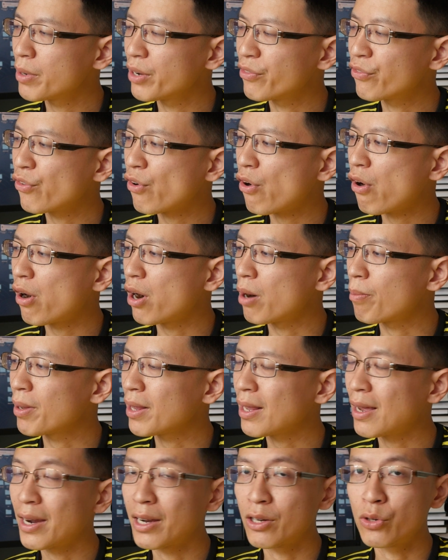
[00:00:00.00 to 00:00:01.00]
before
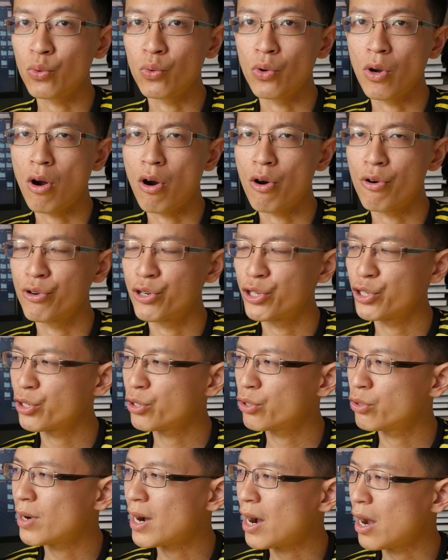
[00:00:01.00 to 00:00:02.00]
applying to your
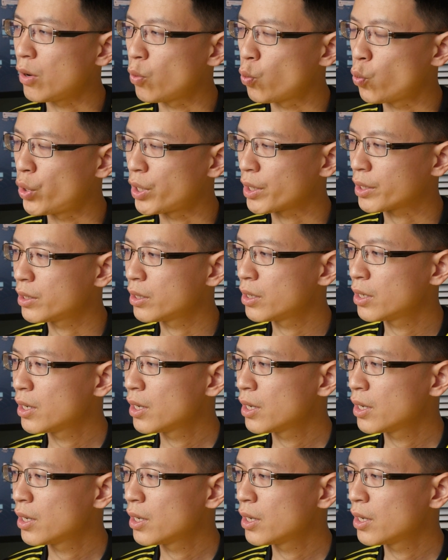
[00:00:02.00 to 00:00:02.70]
original artwork.